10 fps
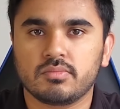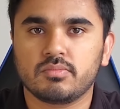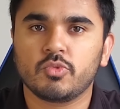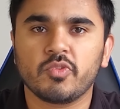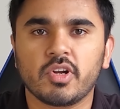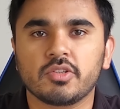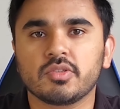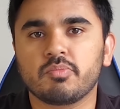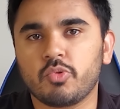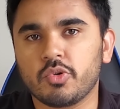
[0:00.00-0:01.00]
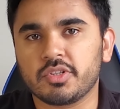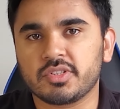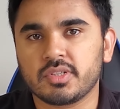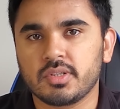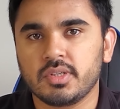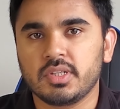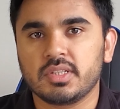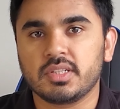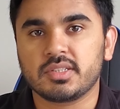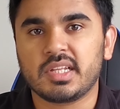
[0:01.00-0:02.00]
Moving on to the ports.
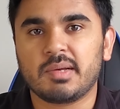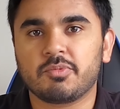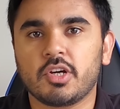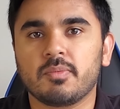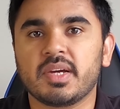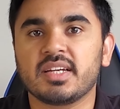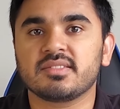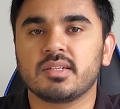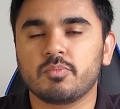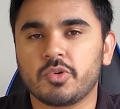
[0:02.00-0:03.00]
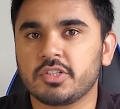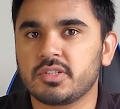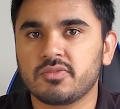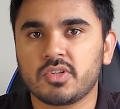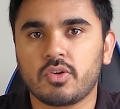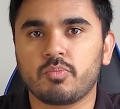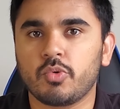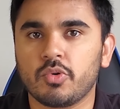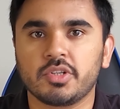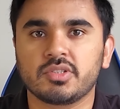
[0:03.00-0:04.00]
This laptop has an impressive set of
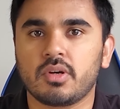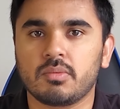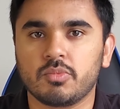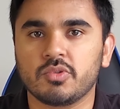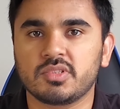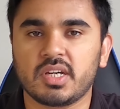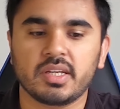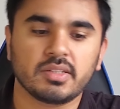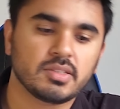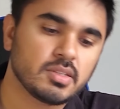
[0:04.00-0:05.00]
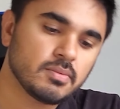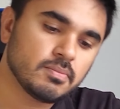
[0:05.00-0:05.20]
ports on both sides.